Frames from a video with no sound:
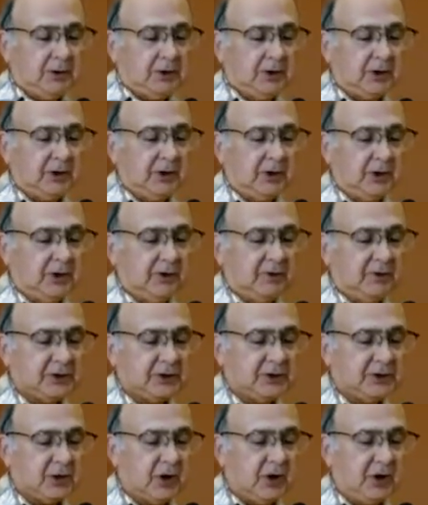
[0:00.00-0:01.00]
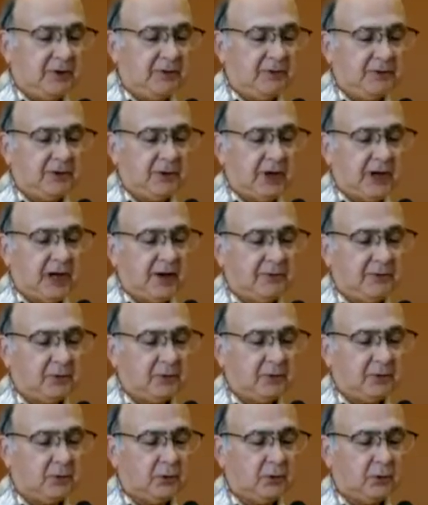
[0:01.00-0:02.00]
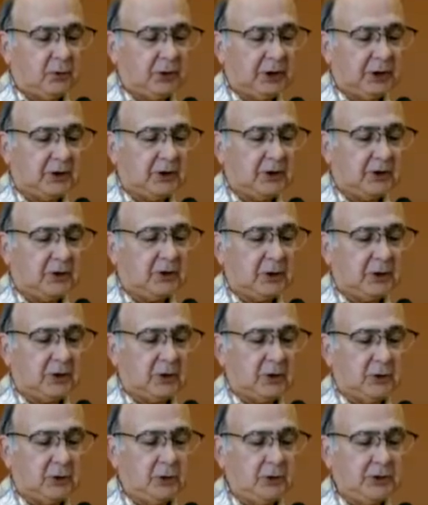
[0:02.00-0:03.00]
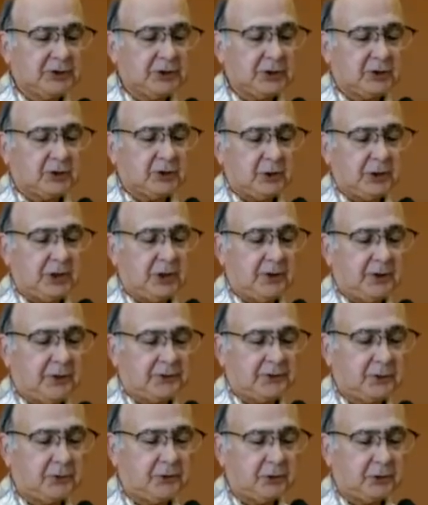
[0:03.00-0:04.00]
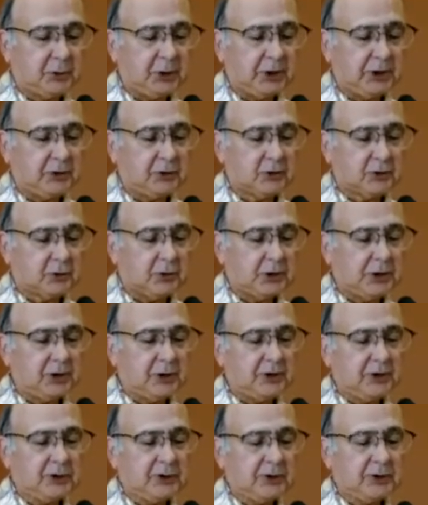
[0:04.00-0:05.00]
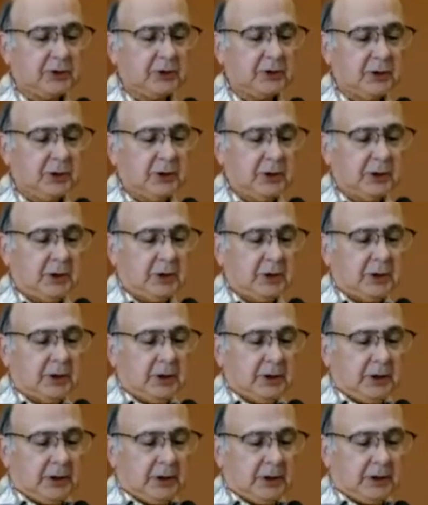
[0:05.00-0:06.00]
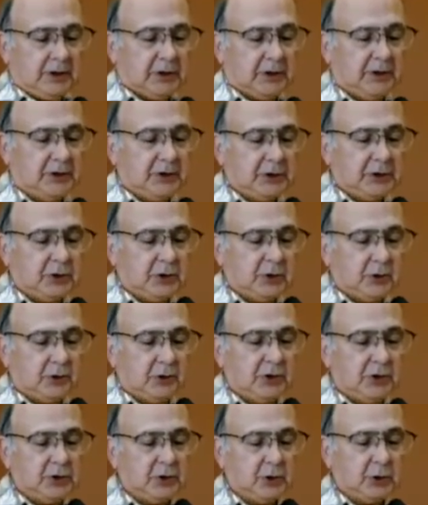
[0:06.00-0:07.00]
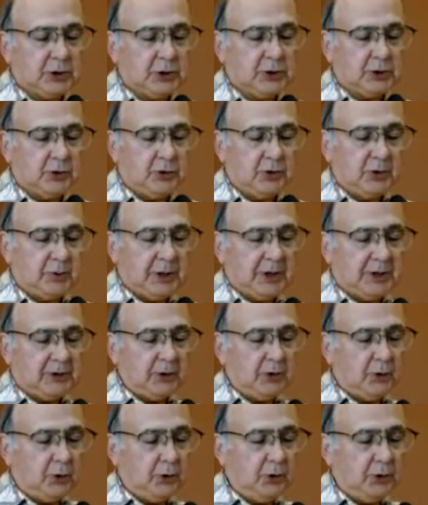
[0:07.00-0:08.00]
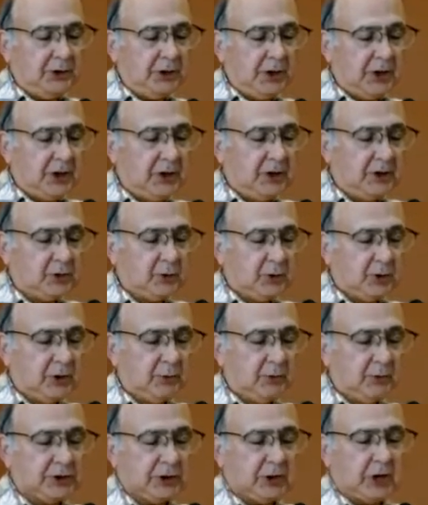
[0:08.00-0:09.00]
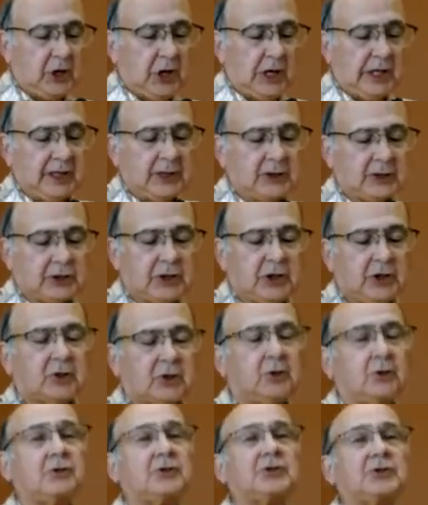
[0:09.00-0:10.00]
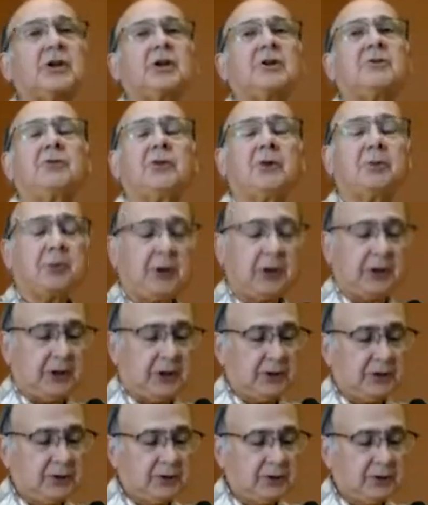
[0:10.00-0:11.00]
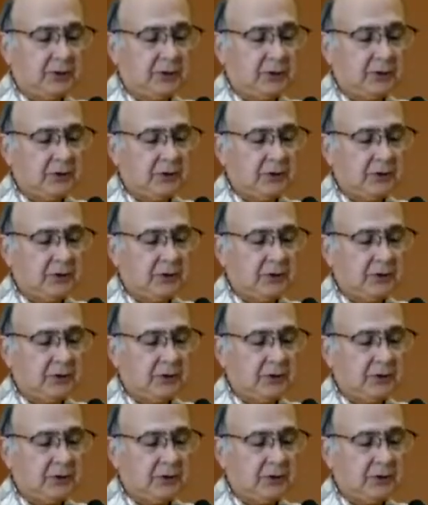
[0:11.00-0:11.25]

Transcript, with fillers: Tell of the soft afternoon wind that cools the trail through the big trees. Tell the stories you were told about the old days when it was a college kid who saved the place.